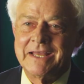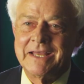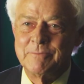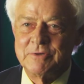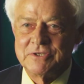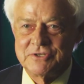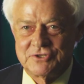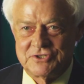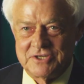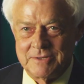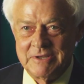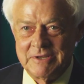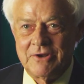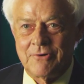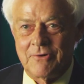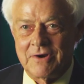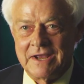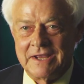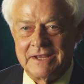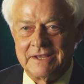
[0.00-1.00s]
name is Jimmy
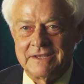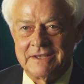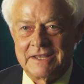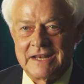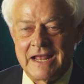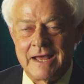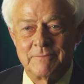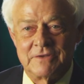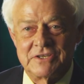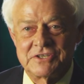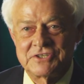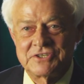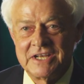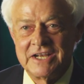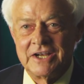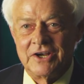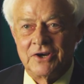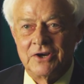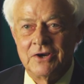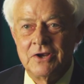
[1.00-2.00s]
Crank, and I'm the
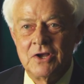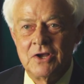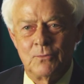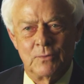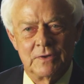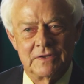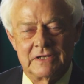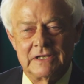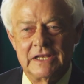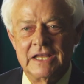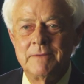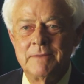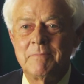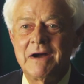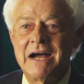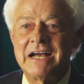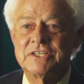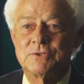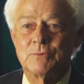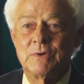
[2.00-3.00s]
singer with Glen
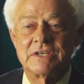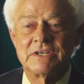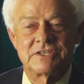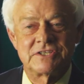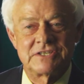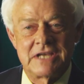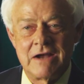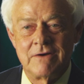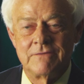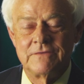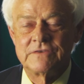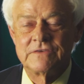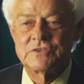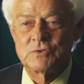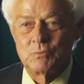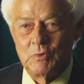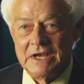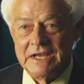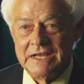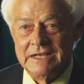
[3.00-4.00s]
Boswick's Sound of
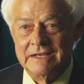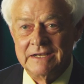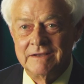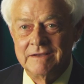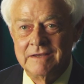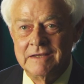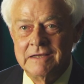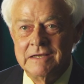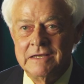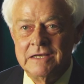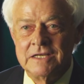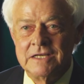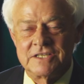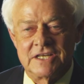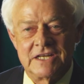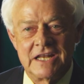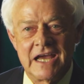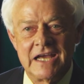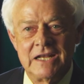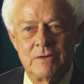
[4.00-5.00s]
Swing.
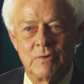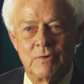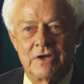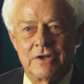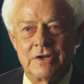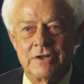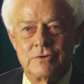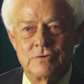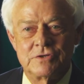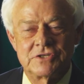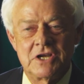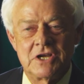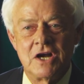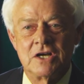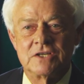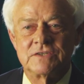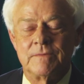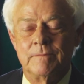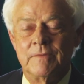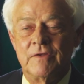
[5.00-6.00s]
Tonight we're going to do
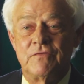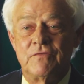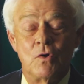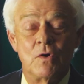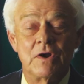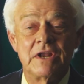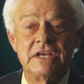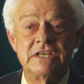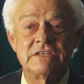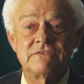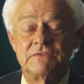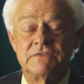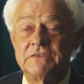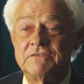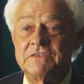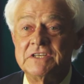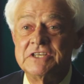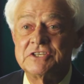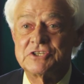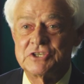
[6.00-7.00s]
songs from the 40s,
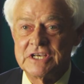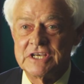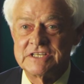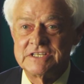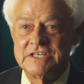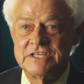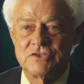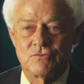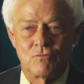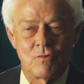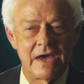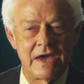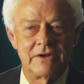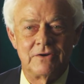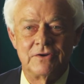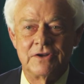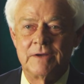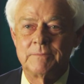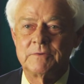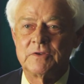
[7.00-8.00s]
50s, 60s, right
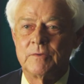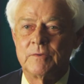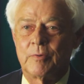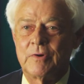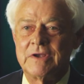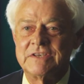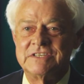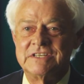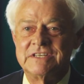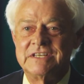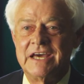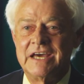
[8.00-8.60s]
on up to the present